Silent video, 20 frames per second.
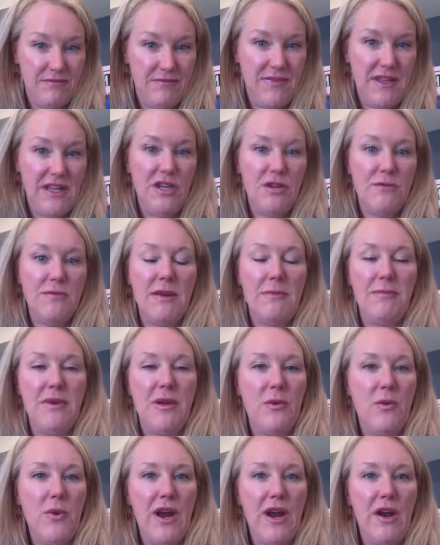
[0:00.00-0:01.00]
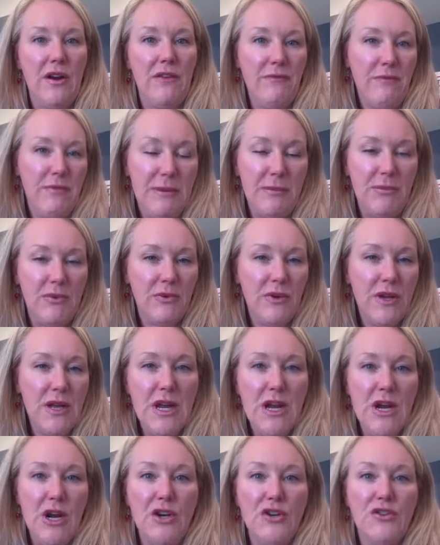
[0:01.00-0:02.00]
think you might be aware if people
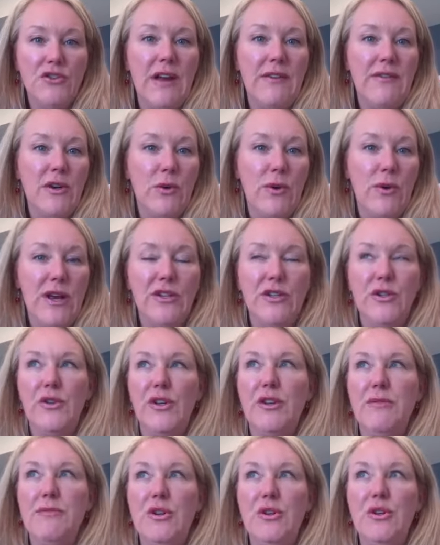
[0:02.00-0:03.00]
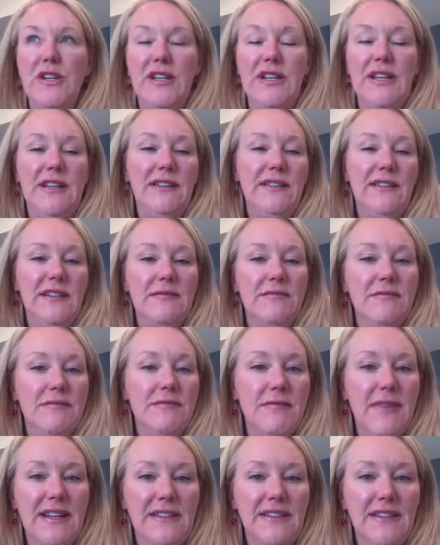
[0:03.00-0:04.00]
are driving around new communities and
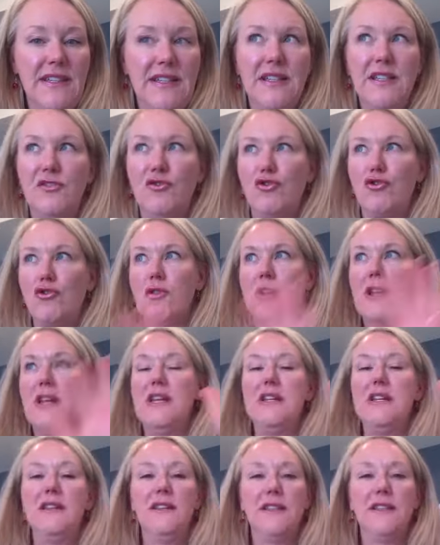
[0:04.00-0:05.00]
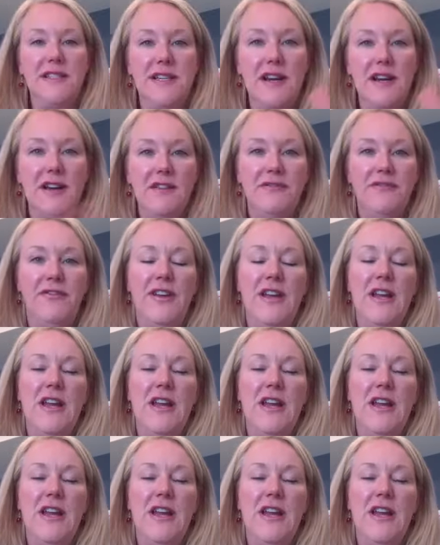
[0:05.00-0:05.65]
might see this green stuff.